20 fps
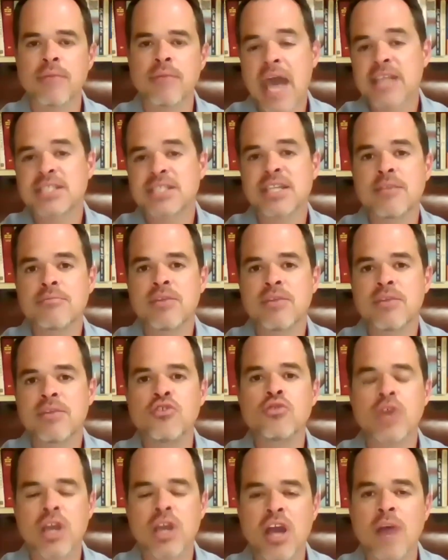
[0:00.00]
ask them if
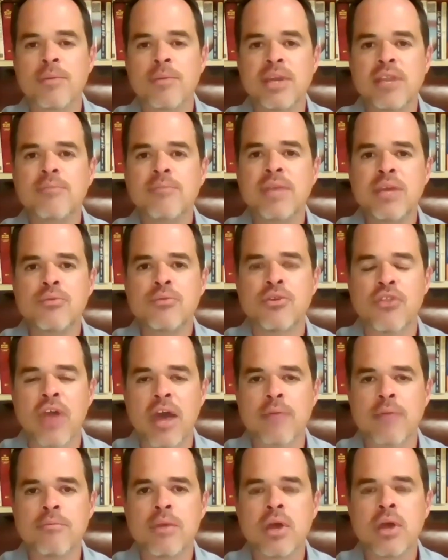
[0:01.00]
you can come in and meet with
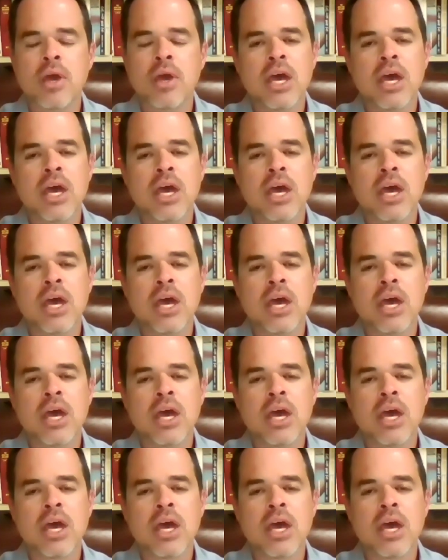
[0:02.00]
them